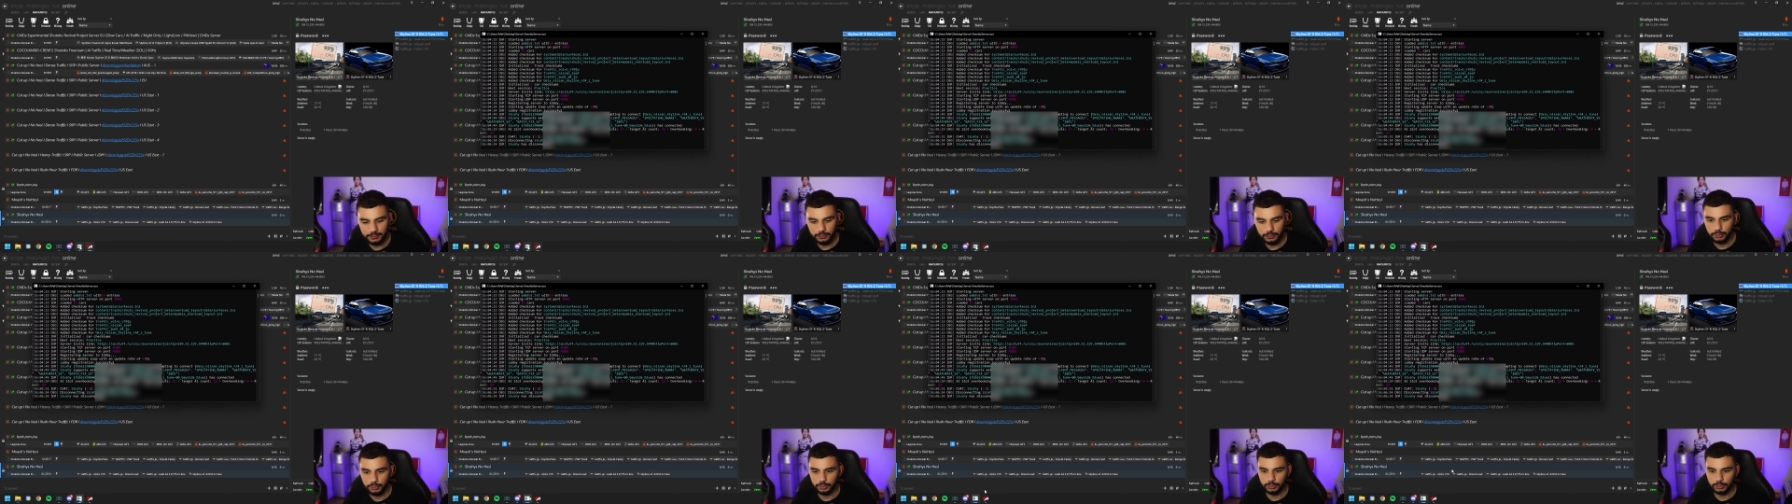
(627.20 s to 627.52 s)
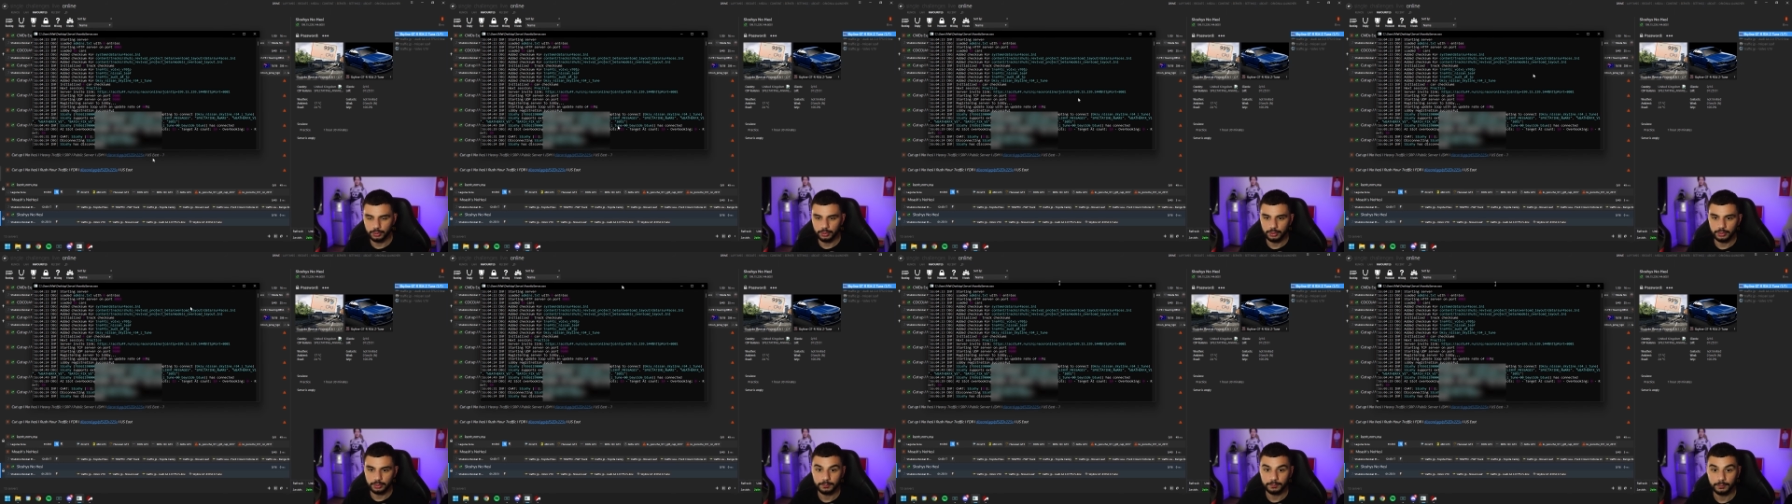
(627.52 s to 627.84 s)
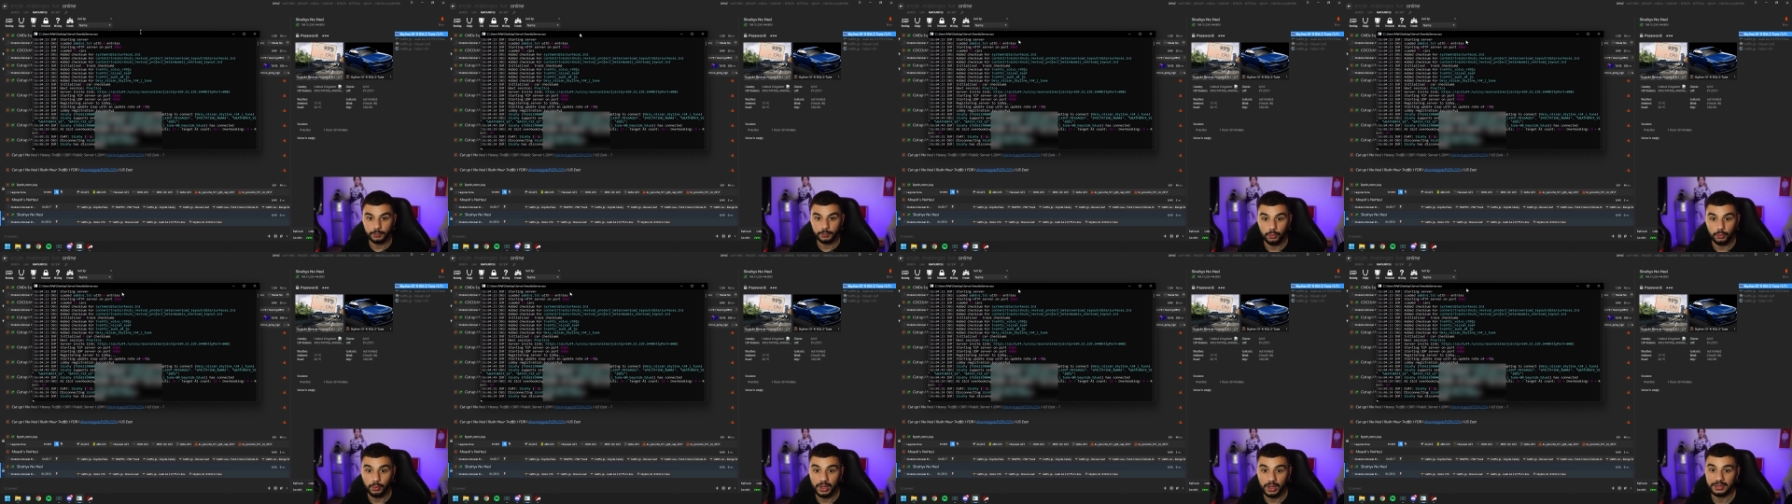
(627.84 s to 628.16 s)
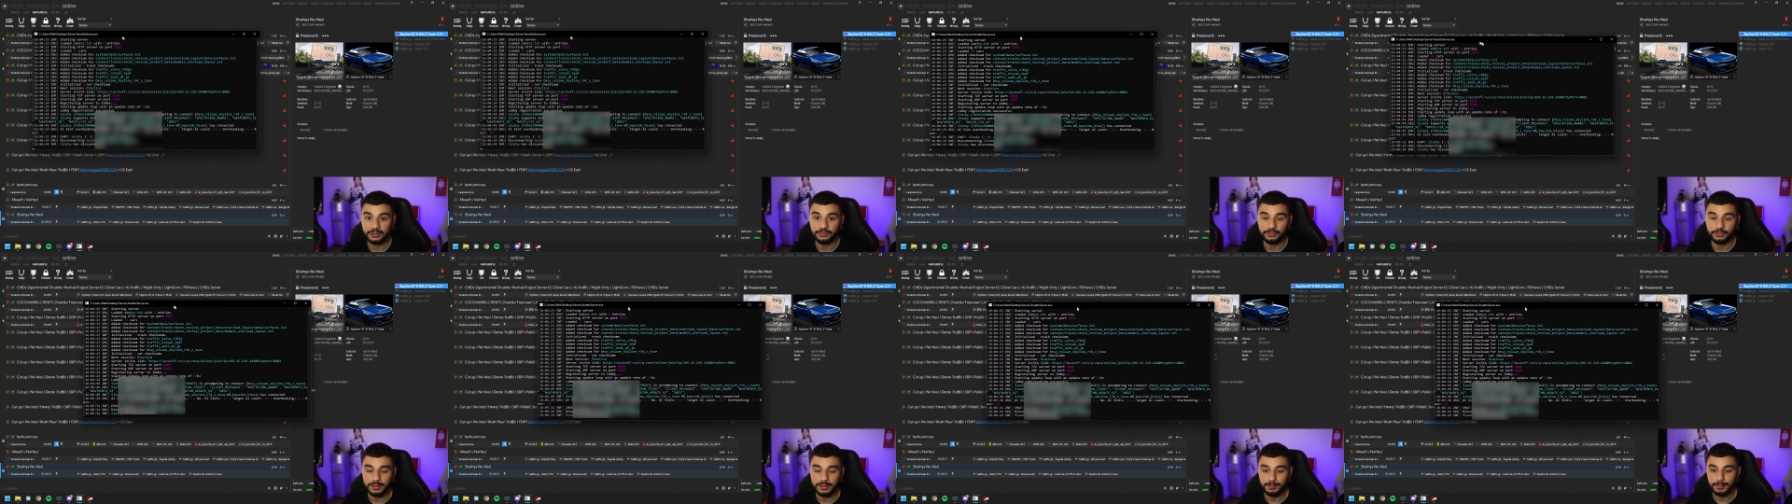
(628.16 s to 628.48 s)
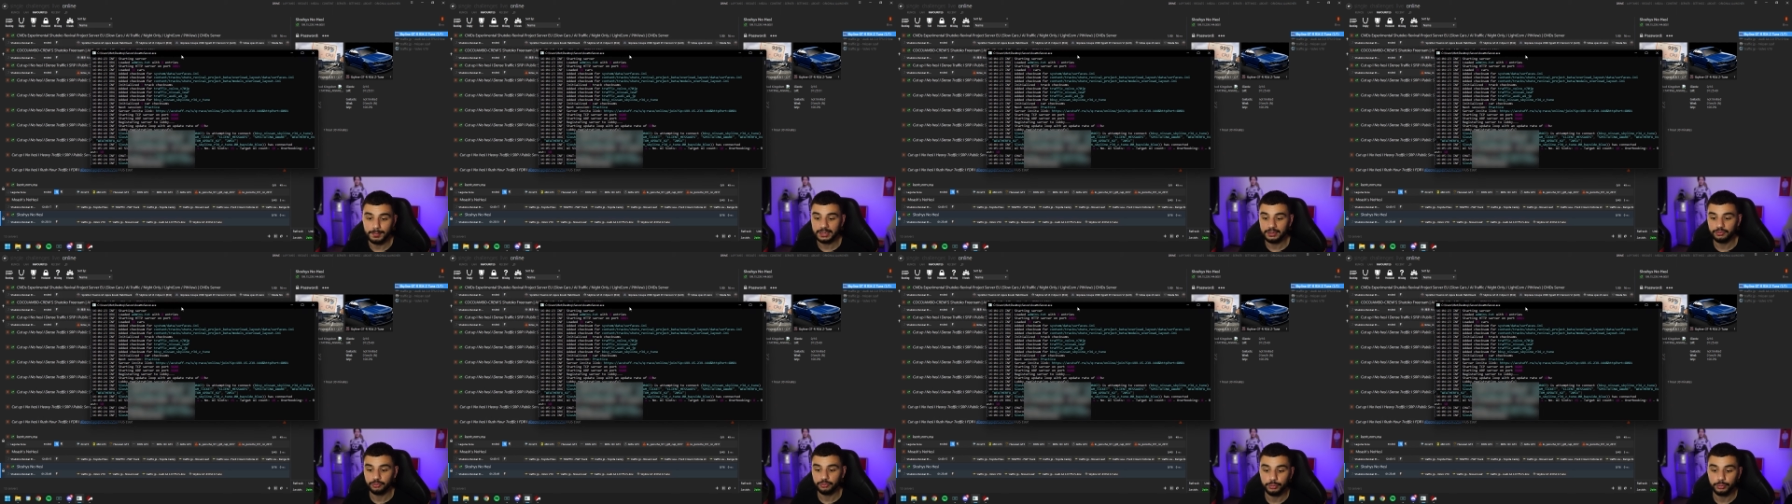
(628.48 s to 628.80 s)
your, or actually
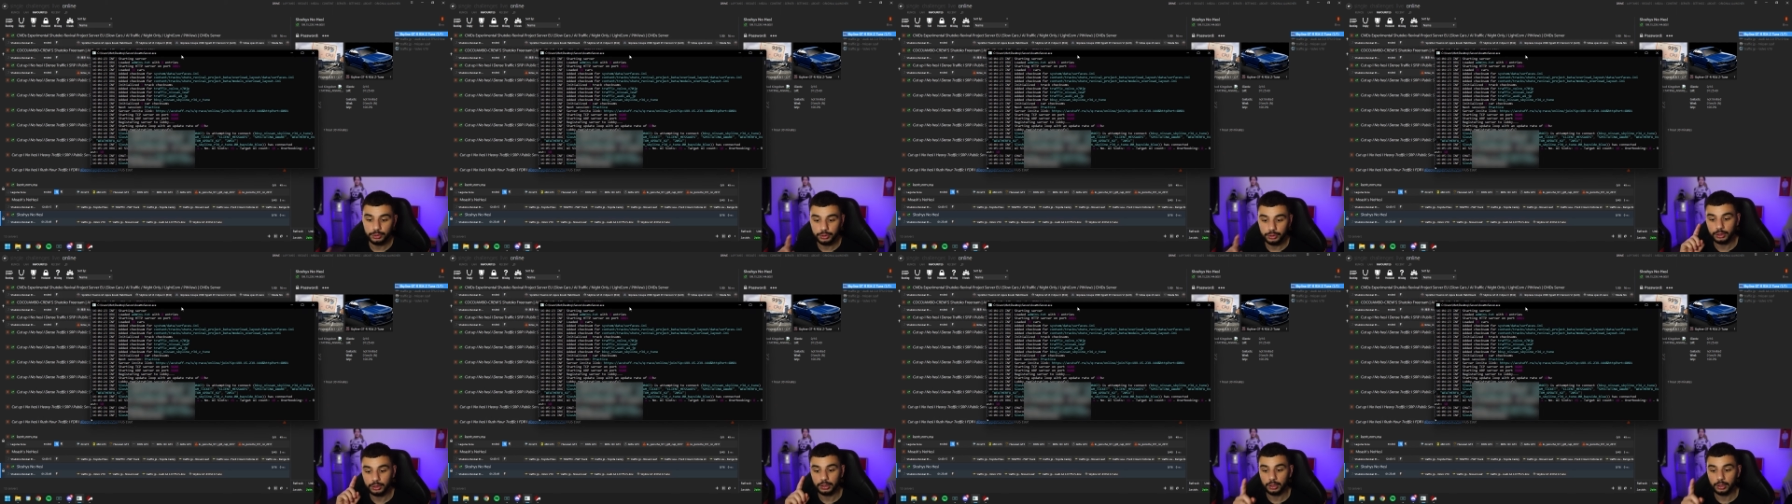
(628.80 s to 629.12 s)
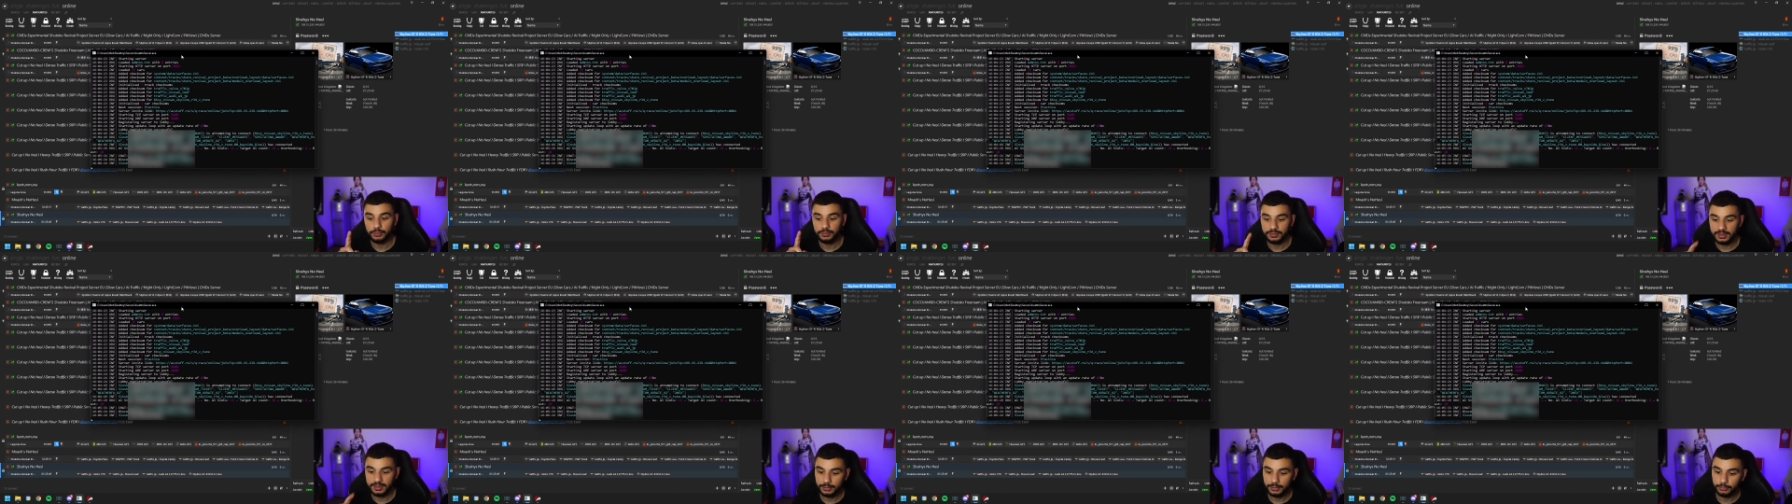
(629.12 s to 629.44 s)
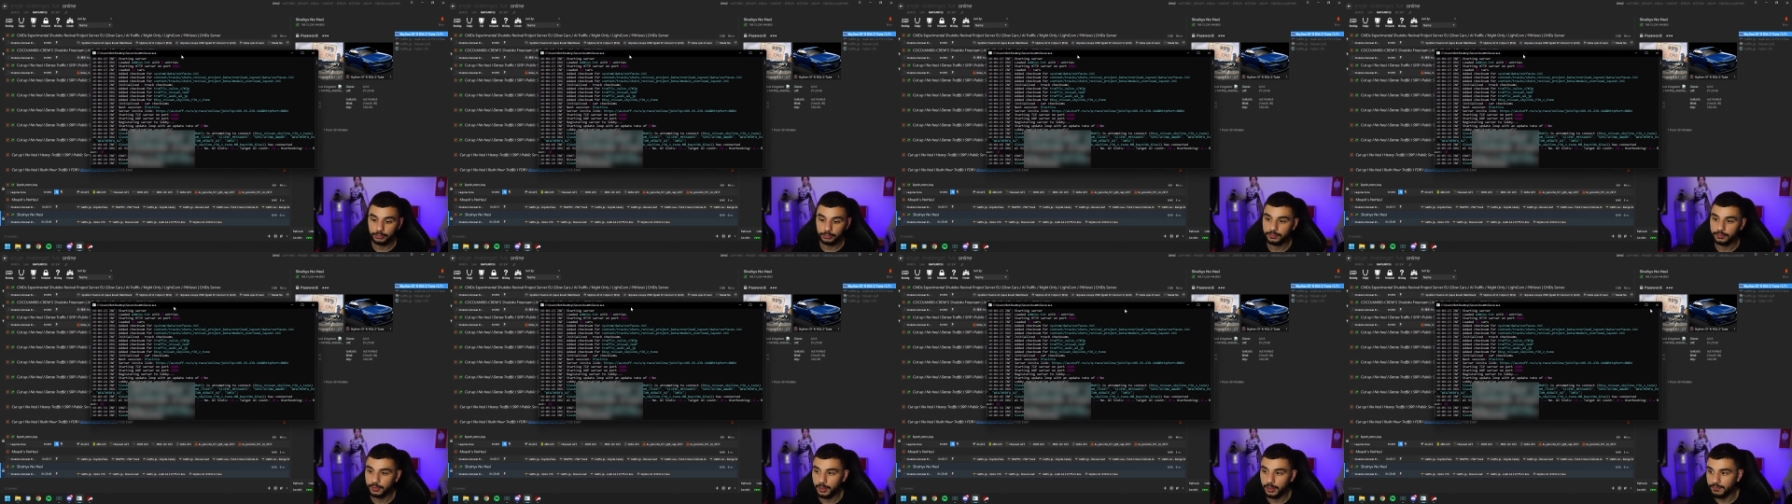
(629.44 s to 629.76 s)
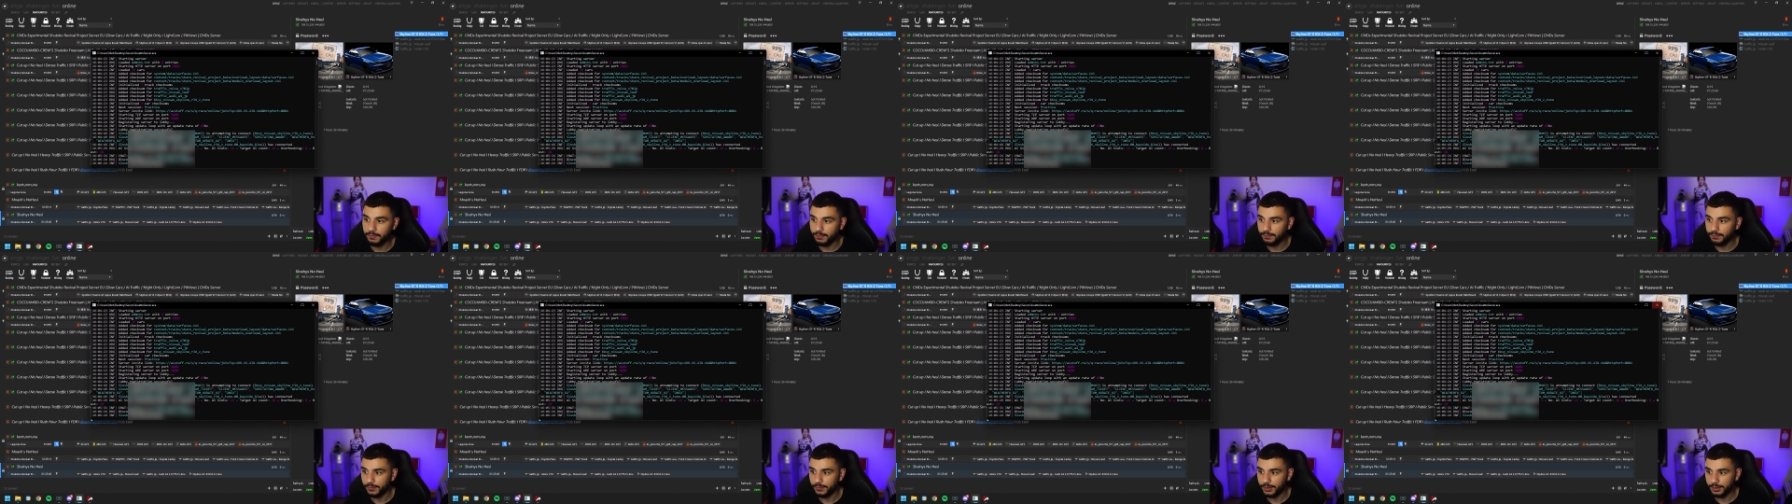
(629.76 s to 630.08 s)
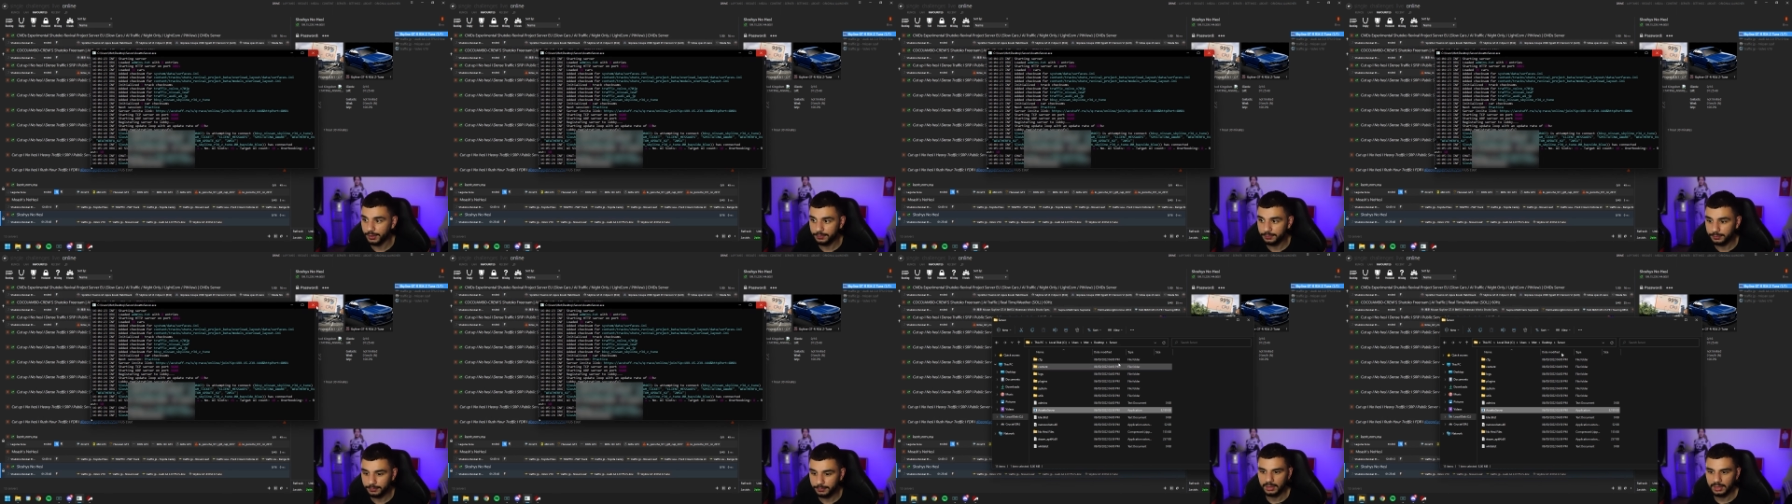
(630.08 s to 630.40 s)
make sure you close down your server
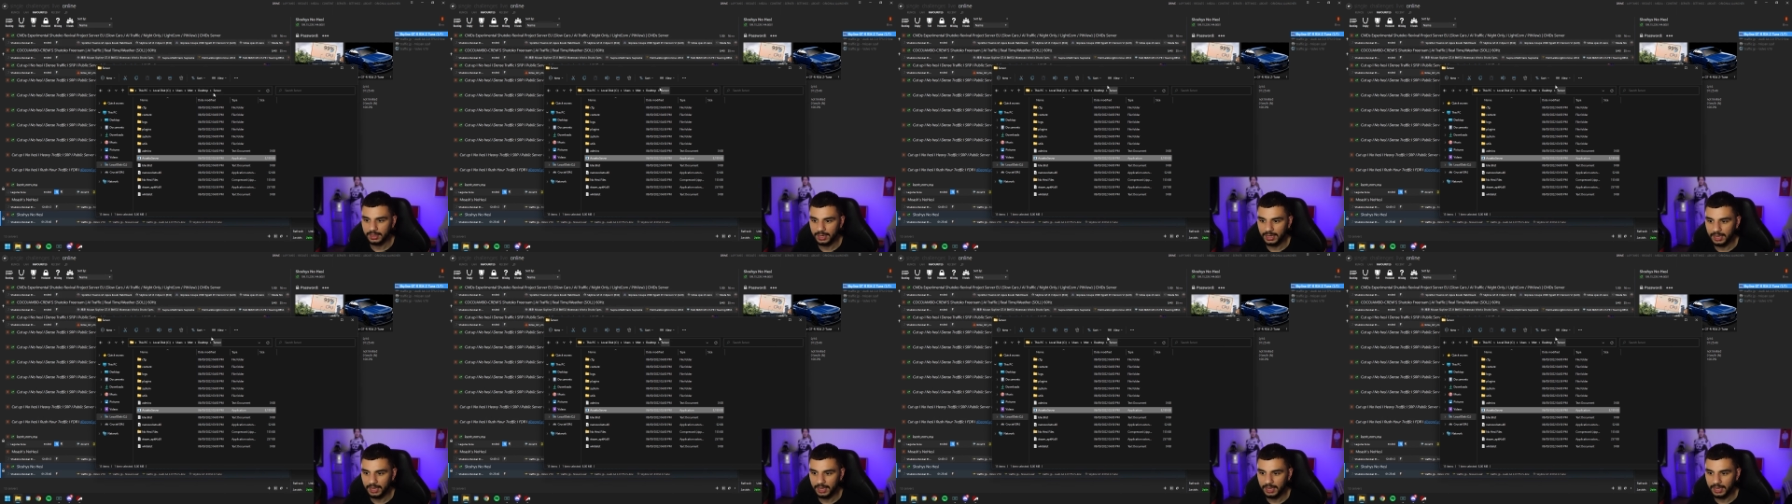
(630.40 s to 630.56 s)
first,